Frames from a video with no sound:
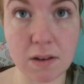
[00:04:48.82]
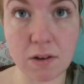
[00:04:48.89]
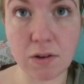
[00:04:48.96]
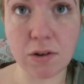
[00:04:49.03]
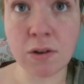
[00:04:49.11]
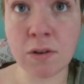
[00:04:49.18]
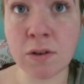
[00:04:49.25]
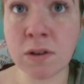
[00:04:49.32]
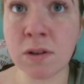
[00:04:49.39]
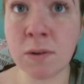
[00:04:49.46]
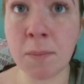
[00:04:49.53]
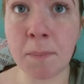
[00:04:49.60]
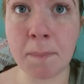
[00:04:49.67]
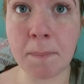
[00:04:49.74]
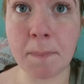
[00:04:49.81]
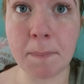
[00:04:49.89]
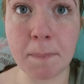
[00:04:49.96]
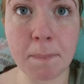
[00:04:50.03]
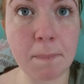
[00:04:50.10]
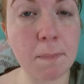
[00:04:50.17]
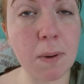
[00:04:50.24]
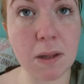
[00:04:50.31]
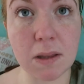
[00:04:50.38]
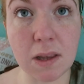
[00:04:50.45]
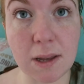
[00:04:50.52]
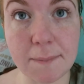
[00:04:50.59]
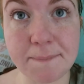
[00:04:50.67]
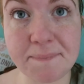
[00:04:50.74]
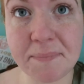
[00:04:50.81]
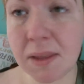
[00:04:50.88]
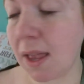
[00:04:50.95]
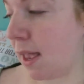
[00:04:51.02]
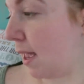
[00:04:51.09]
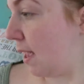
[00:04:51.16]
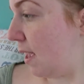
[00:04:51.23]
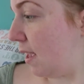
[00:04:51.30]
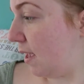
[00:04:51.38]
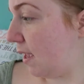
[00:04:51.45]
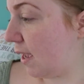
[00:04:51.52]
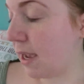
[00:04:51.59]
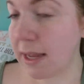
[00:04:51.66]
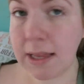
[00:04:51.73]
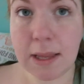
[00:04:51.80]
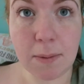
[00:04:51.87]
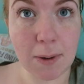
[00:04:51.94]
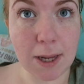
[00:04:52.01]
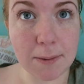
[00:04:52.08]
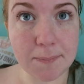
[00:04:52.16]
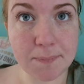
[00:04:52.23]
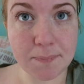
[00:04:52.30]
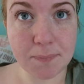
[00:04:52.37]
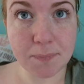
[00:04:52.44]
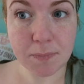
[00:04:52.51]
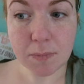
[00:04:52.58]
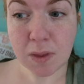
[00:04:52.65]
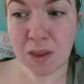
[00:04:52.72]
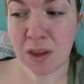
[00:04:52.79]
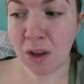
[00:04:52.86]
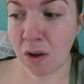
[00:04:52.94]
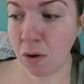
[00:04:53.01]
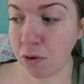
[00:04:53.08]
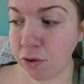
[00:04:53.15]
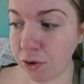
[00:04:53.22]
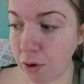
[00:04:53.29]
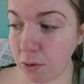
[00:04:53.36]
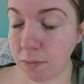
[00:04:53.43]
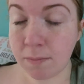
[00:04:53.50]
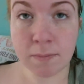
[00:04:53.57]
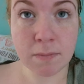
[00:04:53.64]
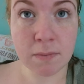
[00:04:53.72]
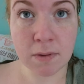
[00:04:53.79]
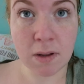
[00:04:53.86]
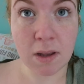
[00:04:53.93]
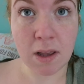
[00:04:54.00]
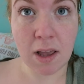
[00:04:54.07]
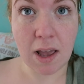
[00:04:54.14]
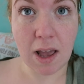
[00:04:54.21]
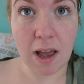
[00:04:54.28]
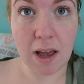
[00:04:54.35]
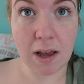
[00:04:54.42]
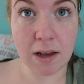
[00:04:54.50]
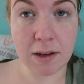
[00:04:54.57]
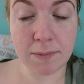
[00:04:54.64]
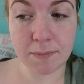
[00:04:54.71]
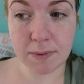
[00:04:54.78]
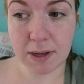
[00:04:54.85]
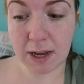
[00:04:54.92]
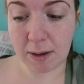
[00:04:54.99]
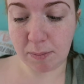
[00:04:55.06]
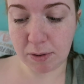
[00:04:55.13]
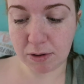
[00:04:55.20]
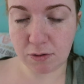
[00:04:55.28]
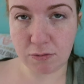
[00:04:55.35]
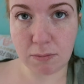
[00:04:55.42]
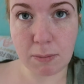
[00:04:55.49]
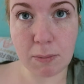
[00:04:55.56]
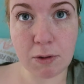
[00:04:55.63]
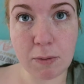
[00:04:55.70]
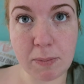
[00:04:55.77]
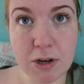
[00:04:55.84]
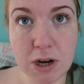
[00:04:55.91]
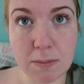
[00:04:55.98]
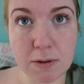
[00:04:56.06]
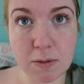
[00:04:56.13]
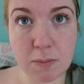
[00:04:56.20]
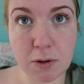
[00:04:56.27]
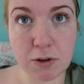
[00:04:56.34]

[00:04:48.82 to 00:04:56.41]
as it looks, but yeah. Anyway, also, remember the pyjamas